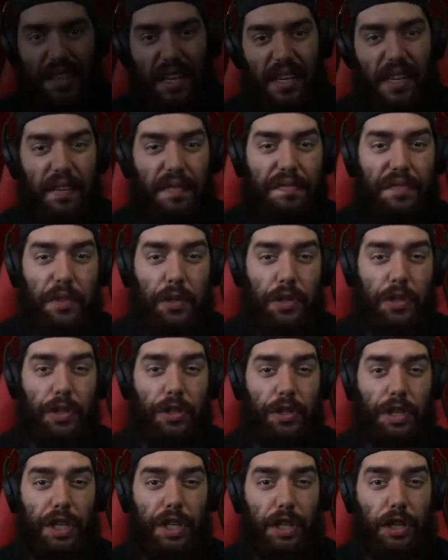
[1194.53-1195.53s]

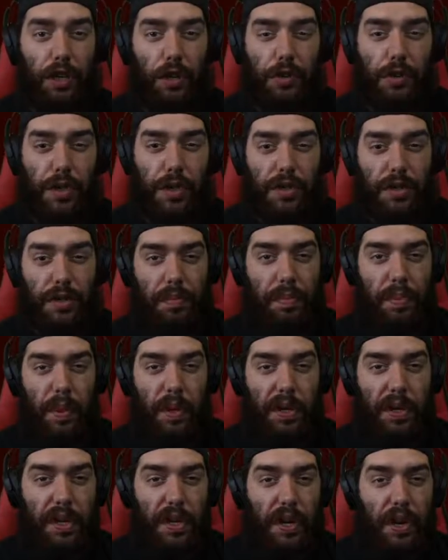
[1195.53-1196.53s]
unfortunately closes the
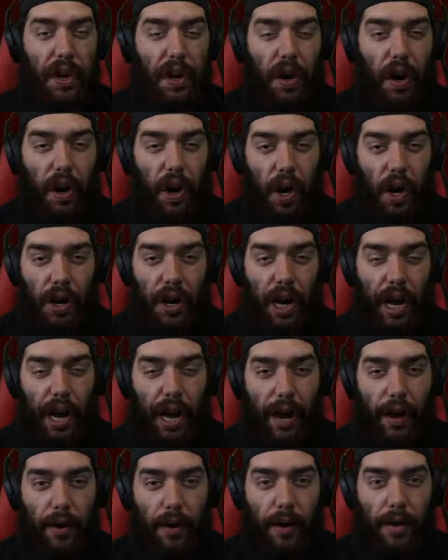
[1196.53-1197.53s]
book on
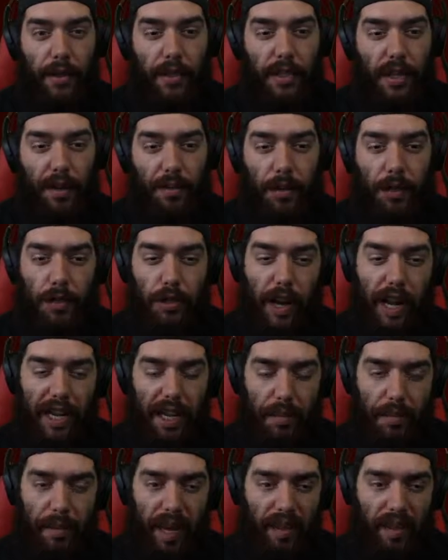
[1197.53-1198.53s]
our Double
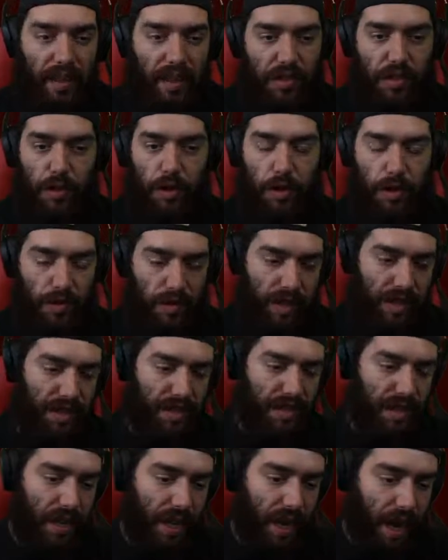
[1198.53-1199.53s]
Dragon Melee
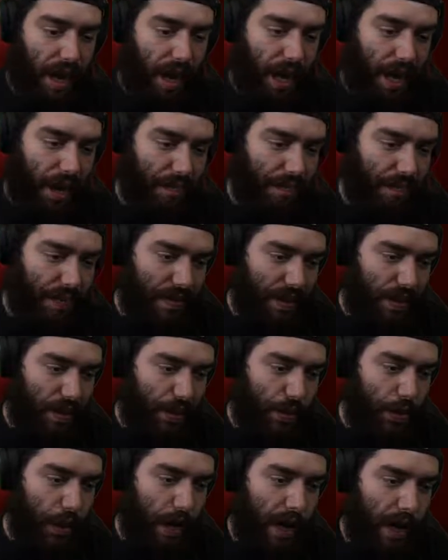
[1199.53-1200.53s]
Sorceress.
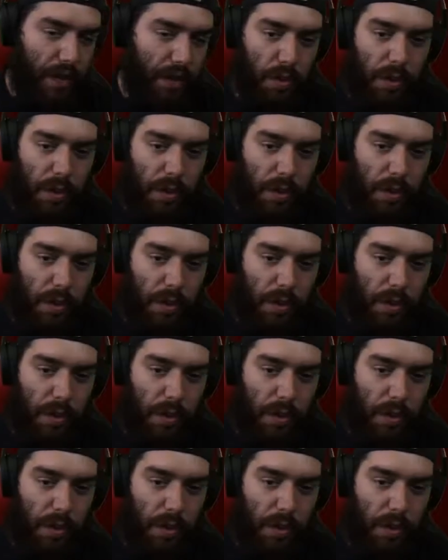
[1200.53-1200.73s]
Try as we